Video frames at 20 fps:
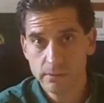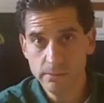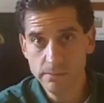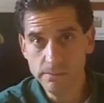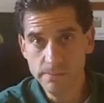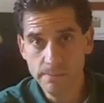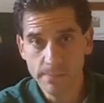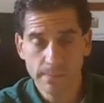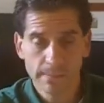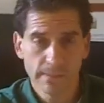
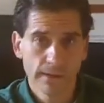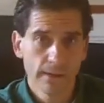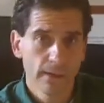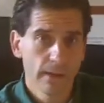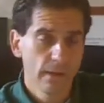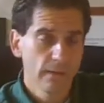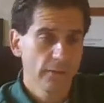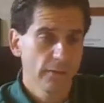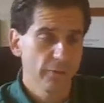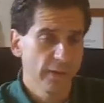
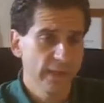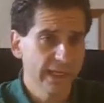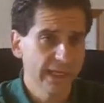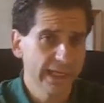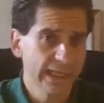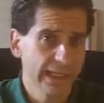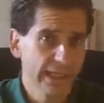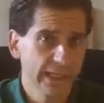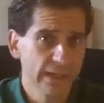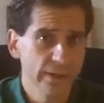The
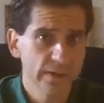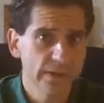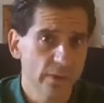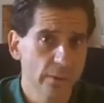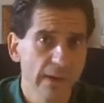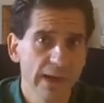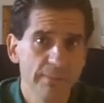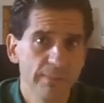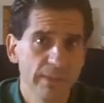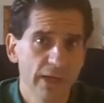thinking is
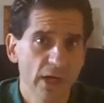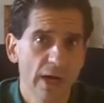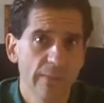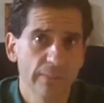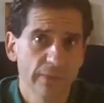there might be an